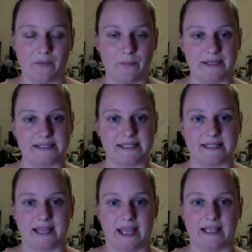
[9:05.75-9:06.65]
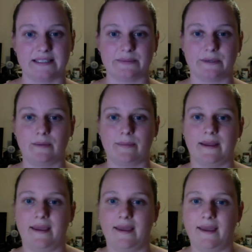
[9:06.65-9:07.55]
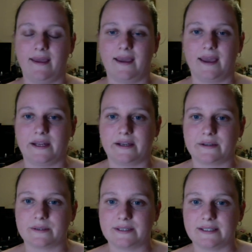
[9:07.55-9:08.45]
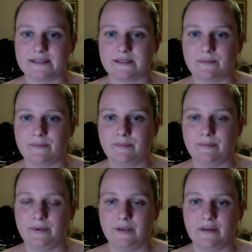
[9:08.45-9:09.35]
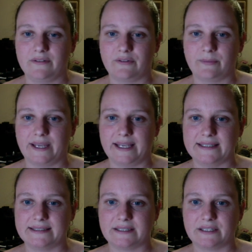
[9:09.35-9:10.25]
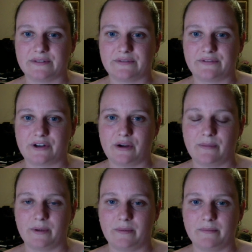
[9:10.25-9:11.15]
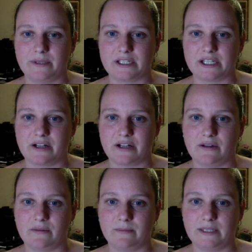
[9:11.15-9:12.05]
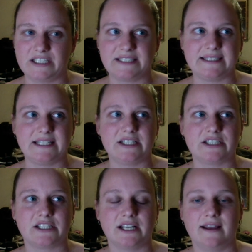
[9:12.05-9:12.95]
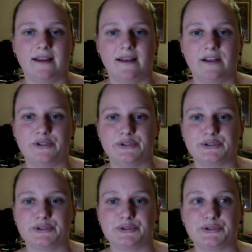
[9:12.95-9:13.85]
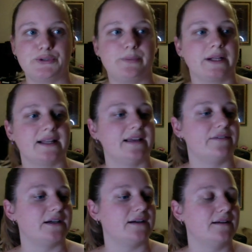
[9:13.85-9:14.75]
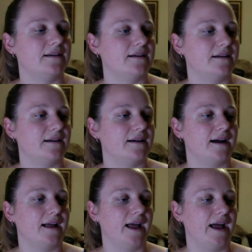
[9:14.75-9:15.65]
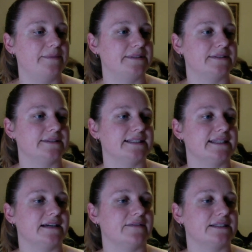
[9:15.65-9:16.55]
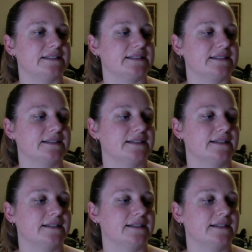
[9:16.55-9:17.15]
We did a swap and I got this beautiful piece from Michelle Mitch Stitch. Super clever. Absolutely love it.